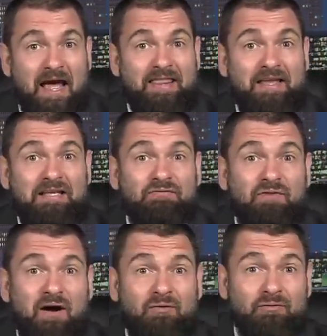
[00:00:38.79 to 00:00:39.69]
And then he
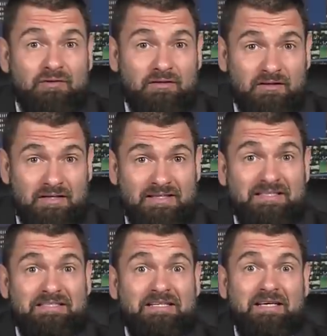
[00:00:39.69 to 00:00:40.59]
found
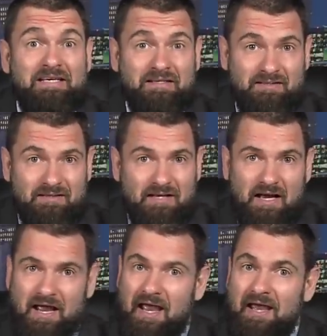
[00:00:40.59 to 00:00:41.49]
this Dean,
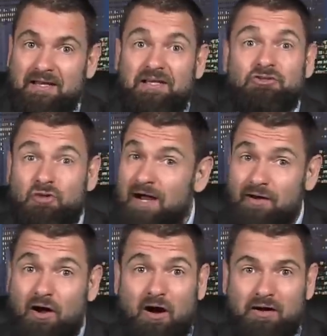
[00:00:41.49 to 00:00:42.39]
and he tried
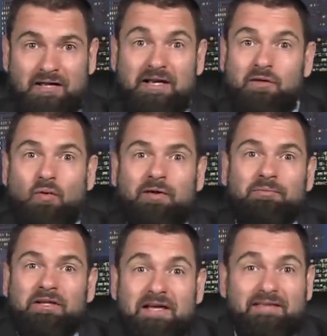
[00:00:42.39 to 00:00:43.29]
hard. He didn't want to
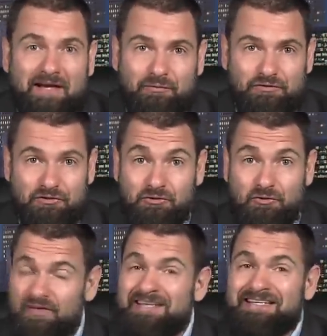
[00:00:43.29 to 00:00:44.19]
believe that it was the
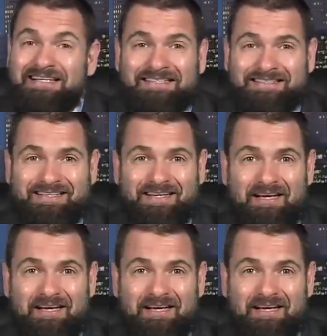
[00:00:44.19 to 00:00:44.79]
truth. He didn't.